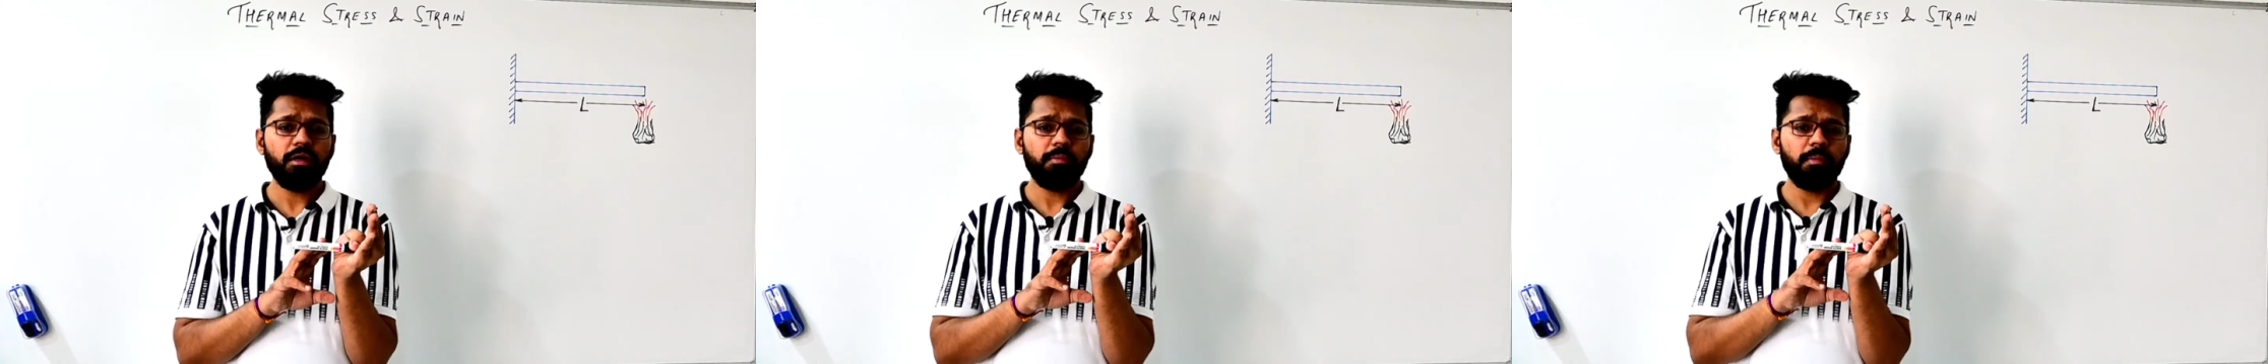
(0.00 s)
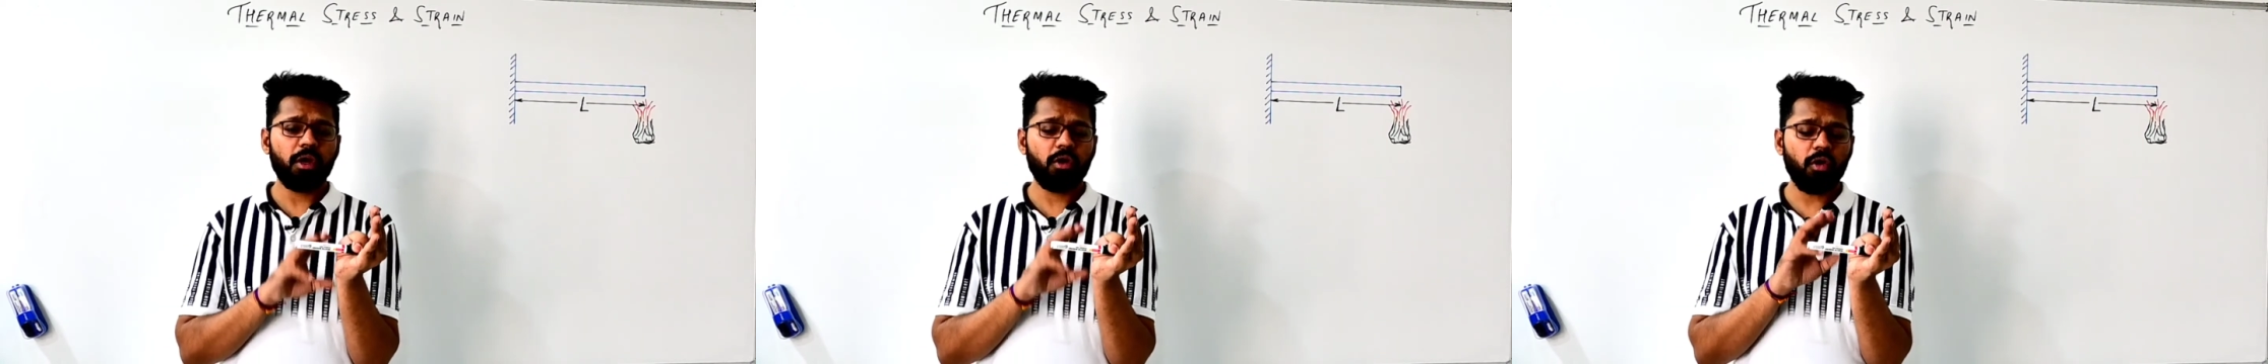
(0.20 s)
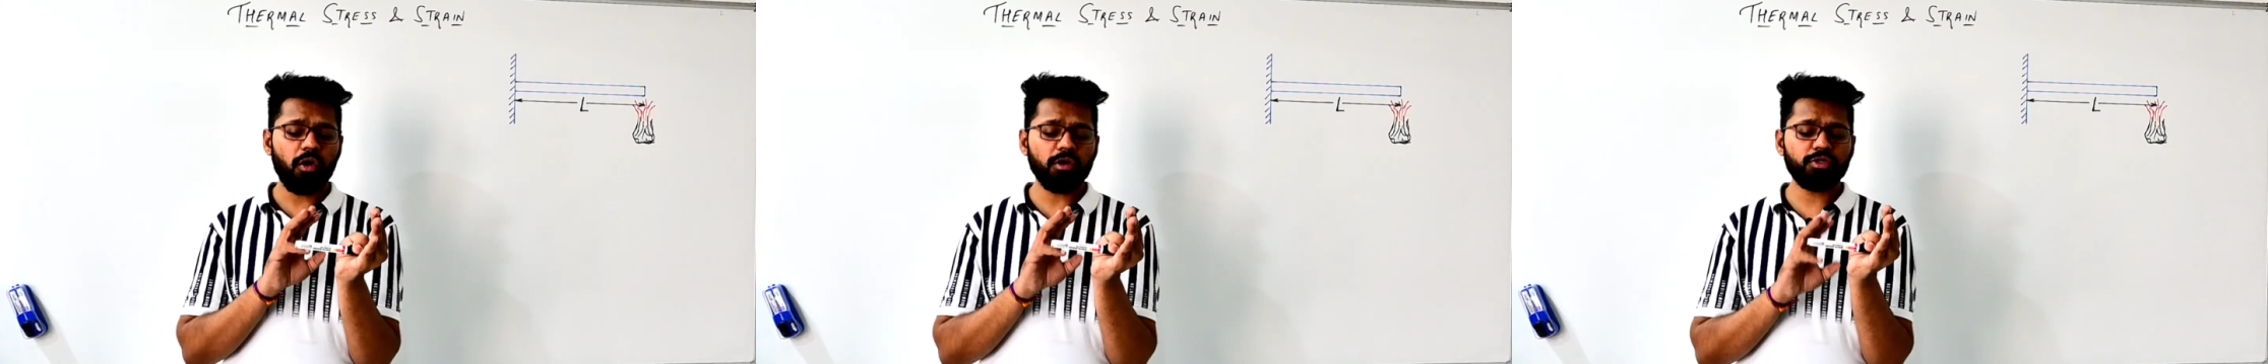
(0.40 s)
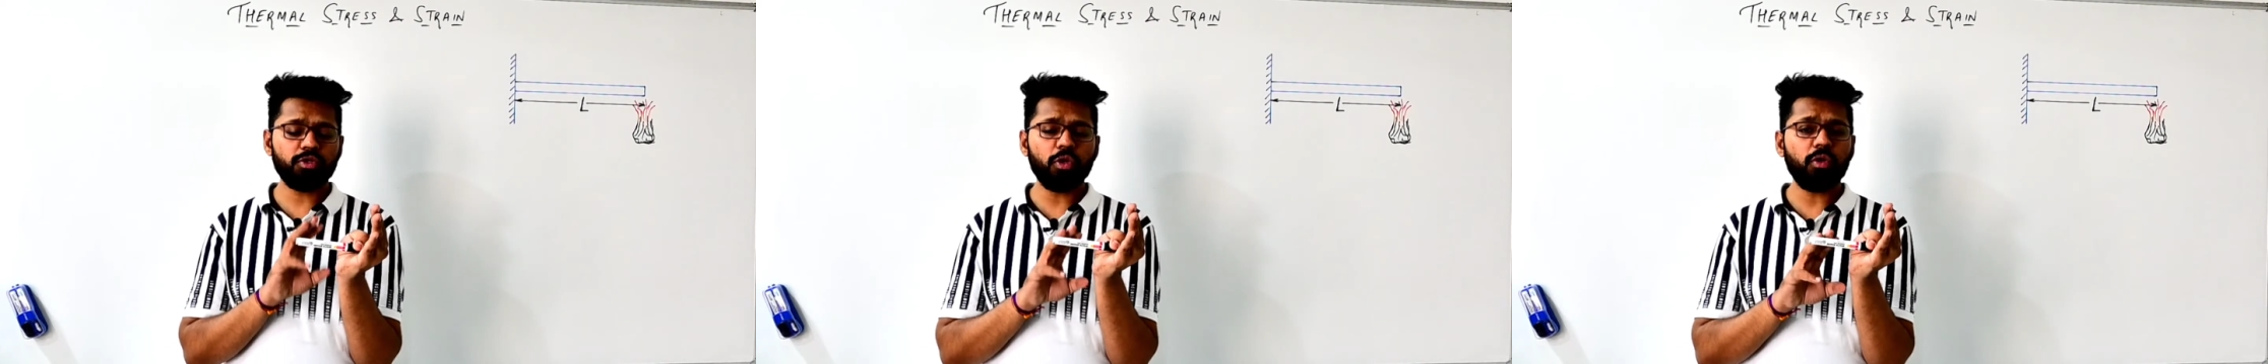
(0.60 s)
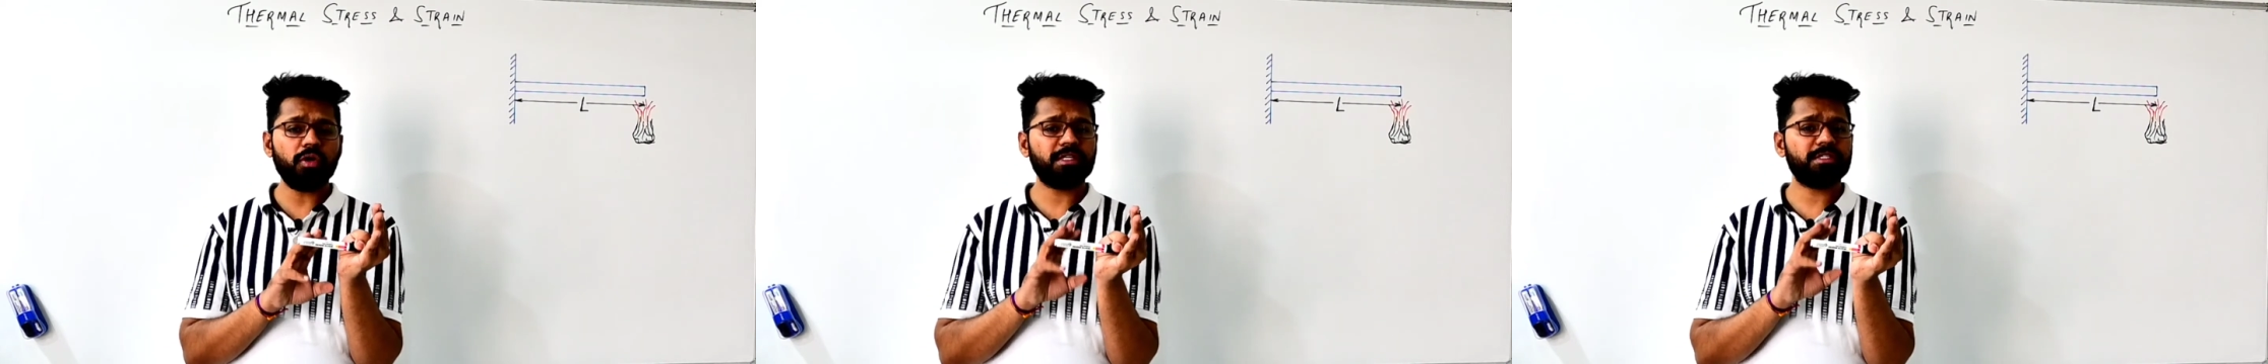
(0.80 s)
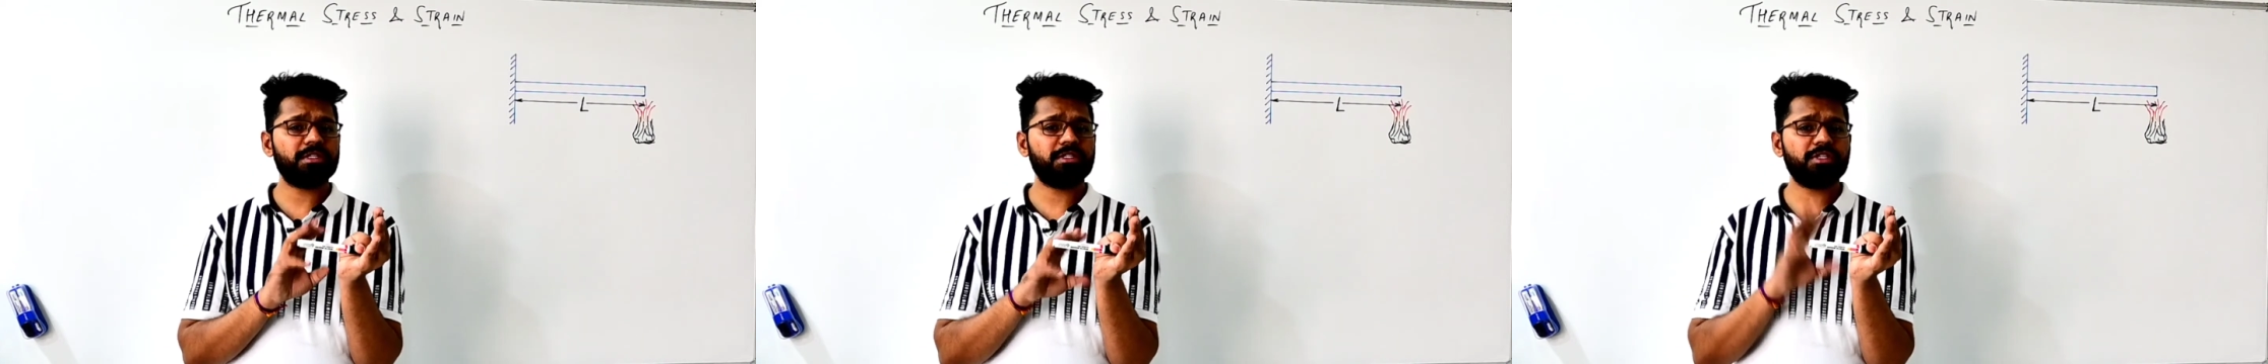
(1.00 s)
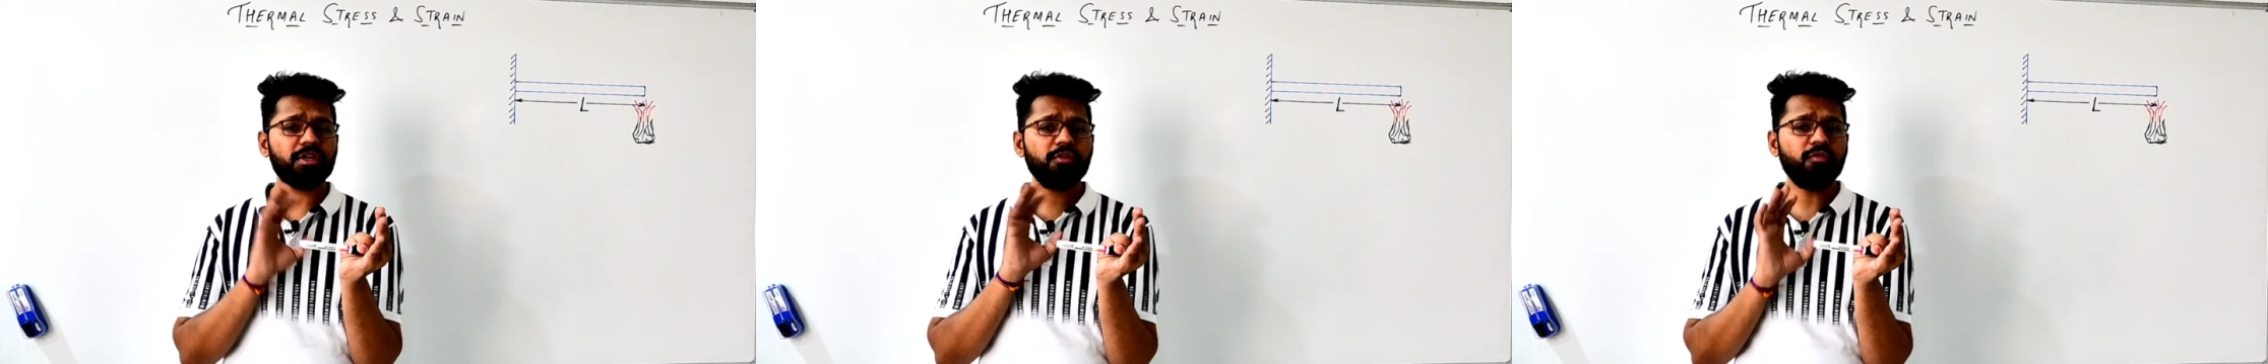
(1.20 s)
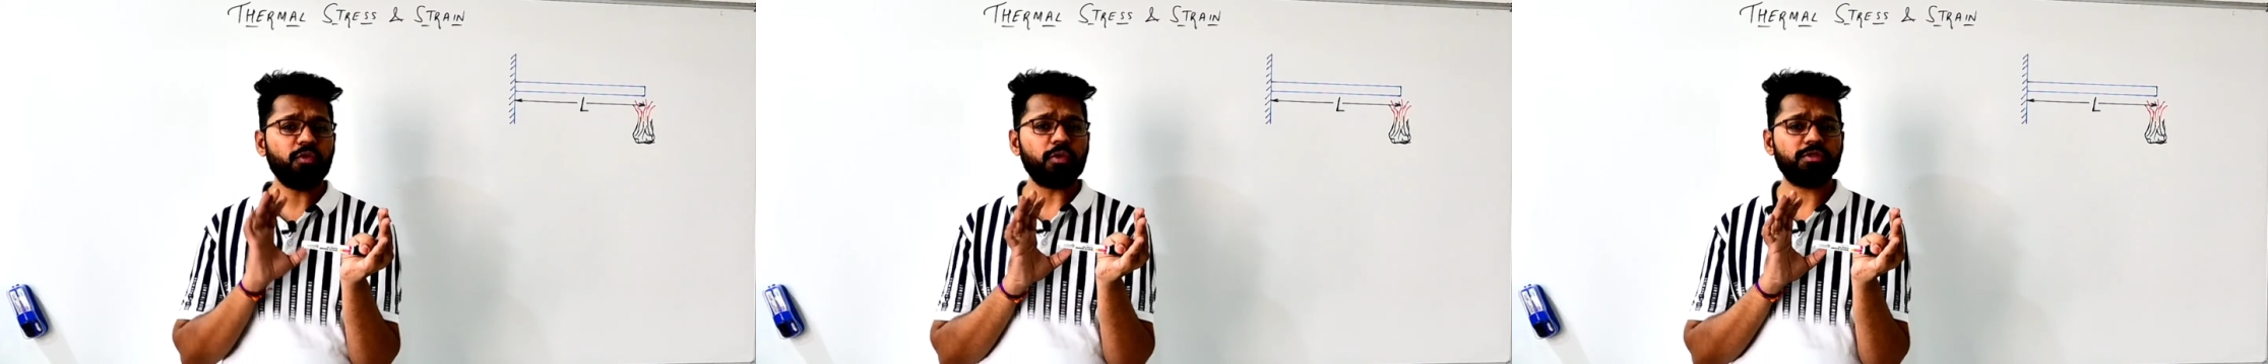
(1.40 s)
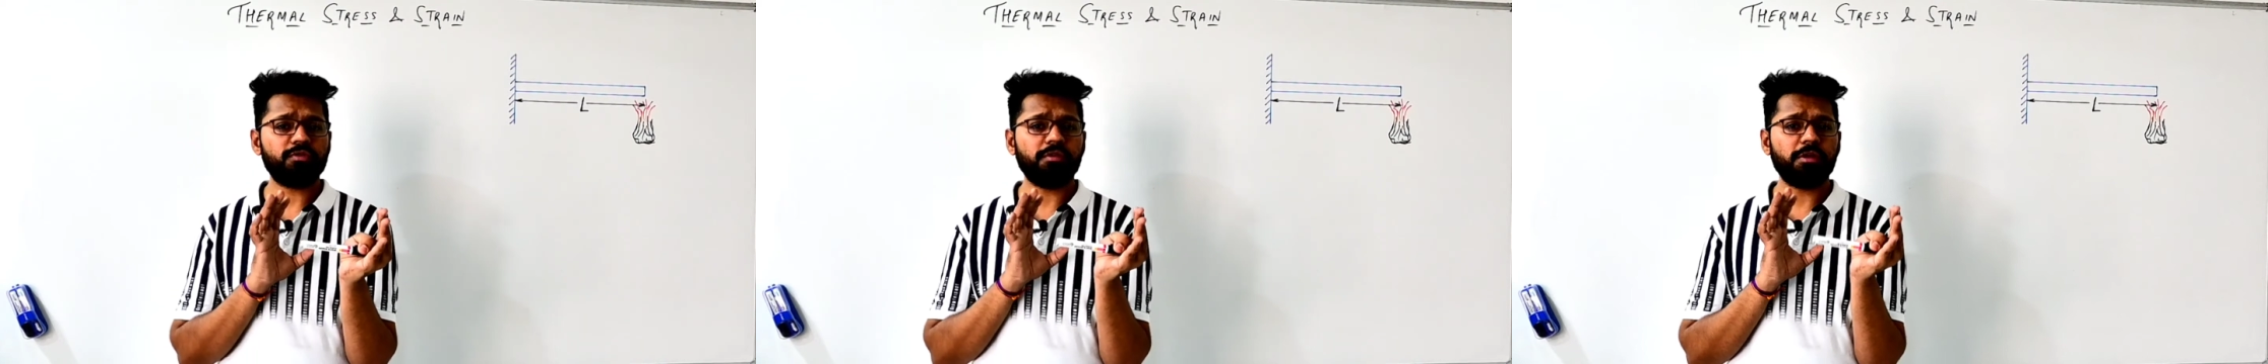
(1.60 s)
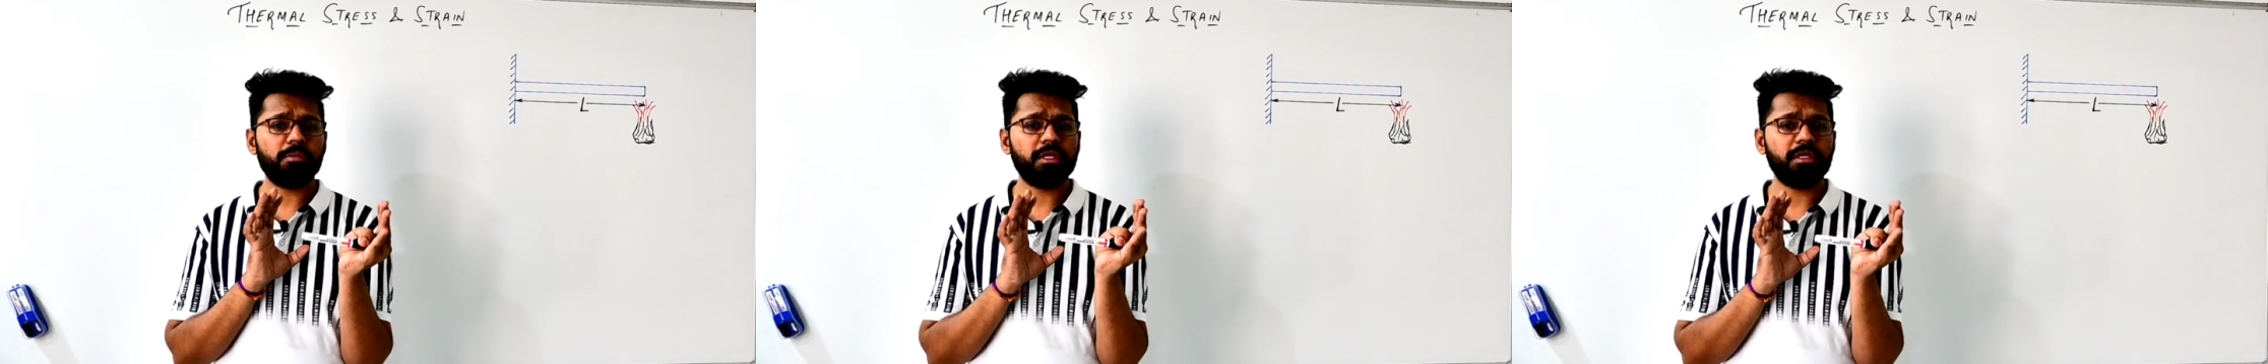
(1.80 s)
because no resisting force
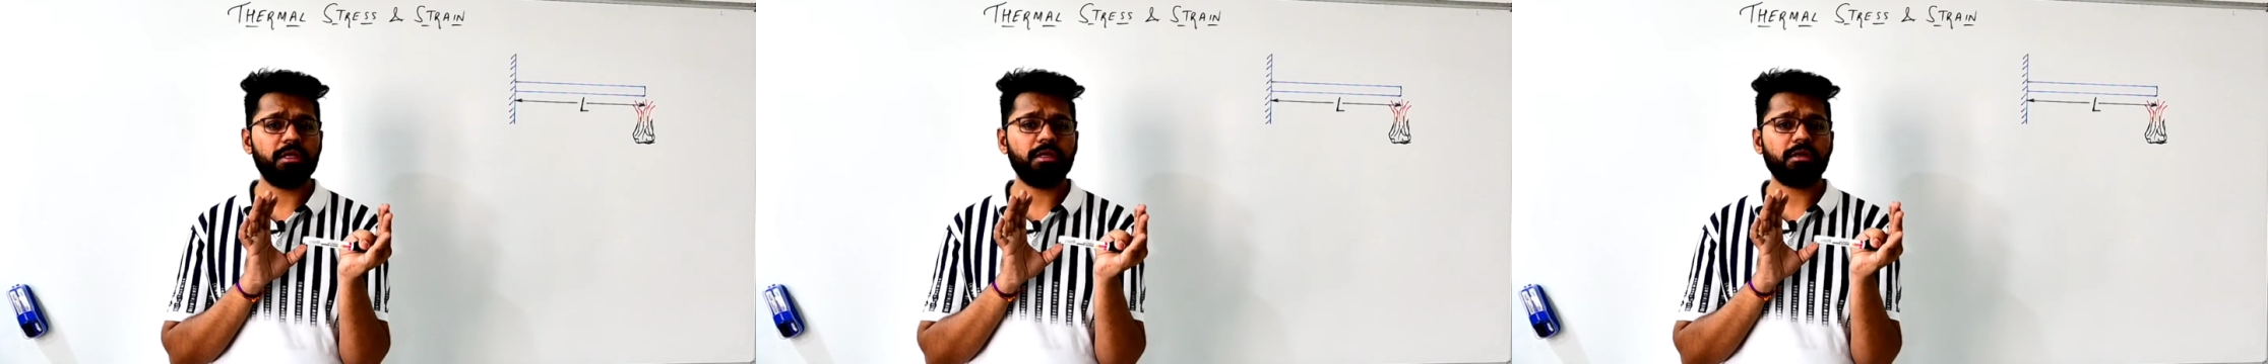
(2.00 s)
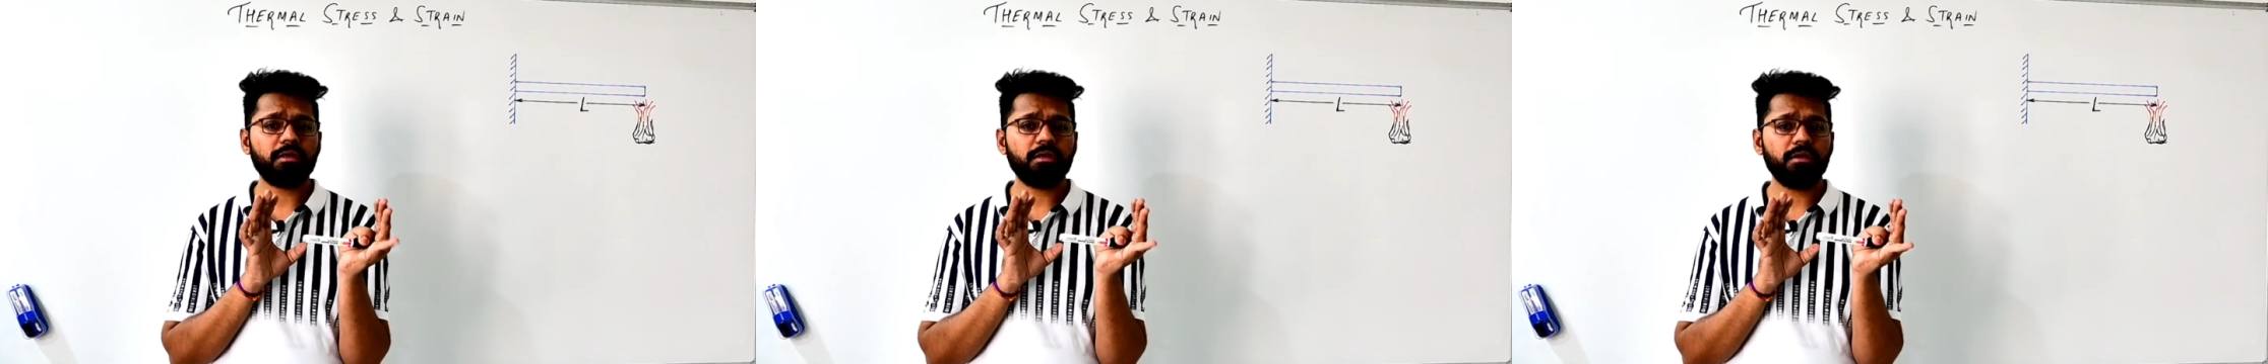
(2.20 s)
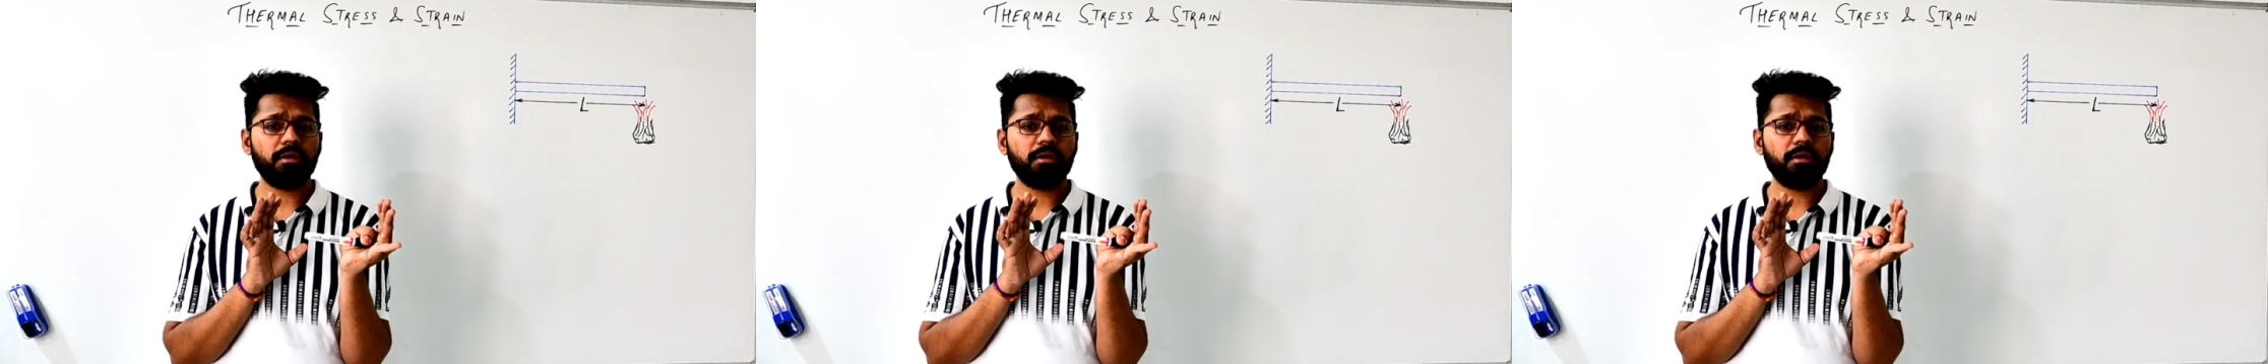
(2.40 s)
will be there.